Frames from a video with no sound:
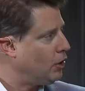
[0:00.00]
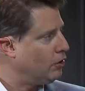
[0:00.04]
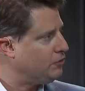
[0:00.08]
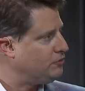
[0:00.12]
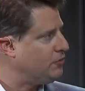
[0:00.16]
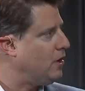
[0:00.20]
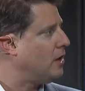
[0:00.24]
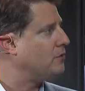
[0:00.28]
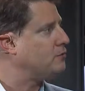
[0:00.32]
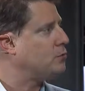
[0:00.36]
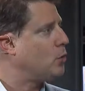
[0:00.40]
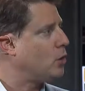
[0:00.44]
our
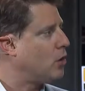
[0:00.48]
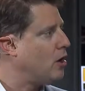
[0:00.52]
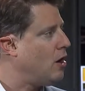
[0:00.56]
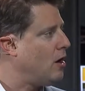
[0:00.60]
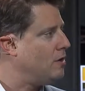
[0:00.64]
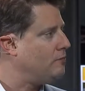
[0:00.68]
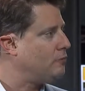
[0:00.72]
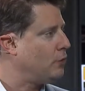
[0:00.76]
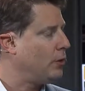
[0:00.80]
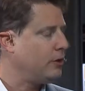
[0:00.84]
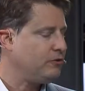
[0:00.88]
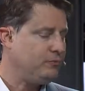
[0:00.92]
software
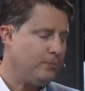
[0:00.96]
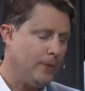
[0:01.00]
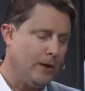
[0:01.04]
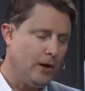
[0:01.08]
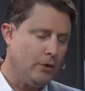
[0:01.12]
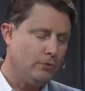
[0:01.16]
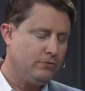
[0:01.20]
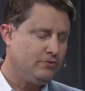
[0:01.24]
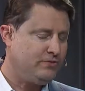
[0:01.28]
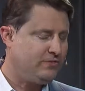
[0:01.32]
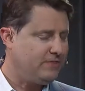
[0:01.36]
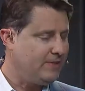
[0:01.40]
offerings. We
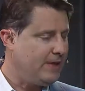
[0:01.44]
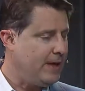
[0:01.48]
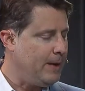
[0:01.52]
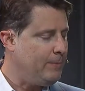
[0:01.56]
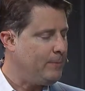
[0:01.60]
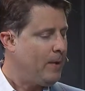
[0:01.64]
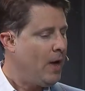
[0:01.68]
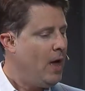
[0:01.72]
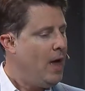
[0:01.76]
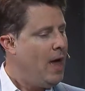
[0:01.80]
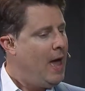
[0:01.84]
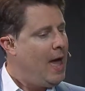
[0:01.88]
don't
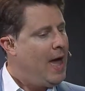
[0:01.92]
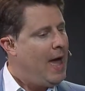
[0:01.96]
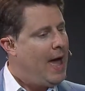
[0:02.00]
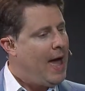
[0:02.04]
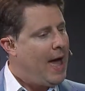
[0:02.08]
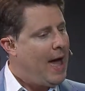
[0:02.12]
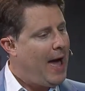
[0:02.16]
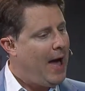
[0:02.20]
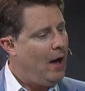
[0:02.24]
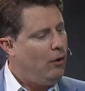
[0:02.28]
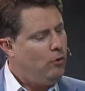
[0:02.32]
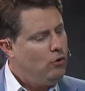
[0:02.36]
sleep.
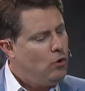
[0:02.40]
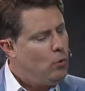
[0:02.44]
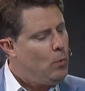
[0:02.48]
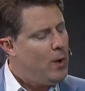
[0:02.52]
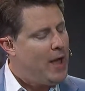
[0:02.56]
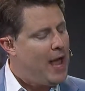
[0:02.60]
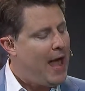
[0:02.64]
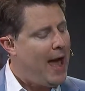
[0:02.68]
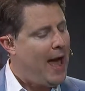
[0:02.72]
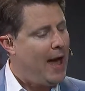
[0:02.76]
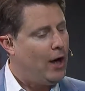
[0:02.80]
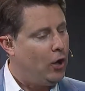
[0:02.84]
How do
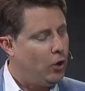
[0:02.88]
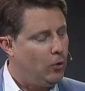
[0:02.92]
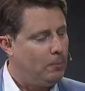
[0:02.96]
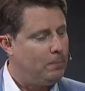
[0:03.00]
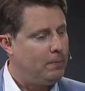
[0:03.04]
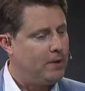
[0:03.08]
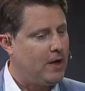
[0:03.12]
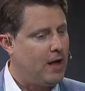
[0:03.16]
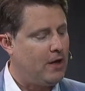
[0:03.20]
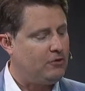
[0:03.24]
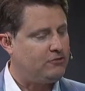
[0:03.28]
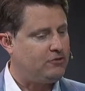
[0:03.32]
we
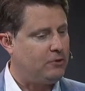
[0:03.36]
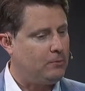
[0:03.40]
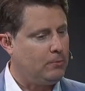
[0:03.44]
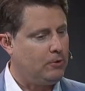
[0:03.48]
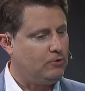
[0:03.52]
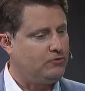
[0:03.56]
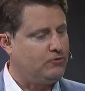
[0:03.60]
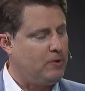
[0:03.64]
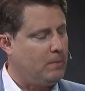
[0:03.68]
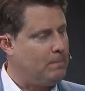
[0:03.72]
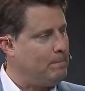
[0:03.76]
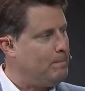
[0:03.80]
help
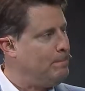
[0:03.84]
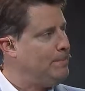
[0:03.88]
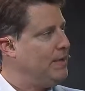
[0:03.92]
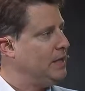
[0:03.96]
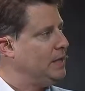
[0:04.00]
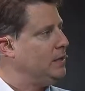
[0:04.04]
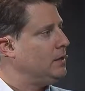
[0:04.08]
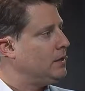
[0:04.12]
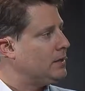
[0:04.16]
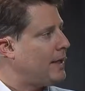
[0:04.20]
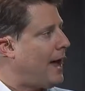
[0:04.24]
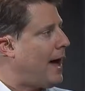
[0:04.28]
customers to
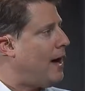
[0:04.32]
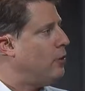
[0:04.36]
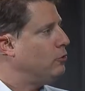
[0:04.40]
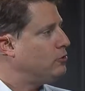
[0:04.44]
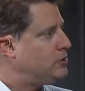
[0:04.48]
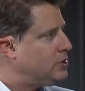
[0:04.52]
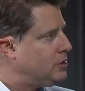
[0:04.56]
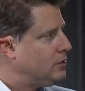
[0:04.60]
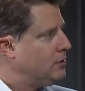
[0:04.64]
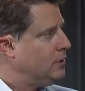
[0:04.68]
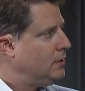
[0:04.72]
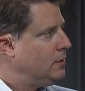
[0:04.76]
build
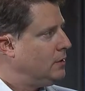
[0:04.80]
out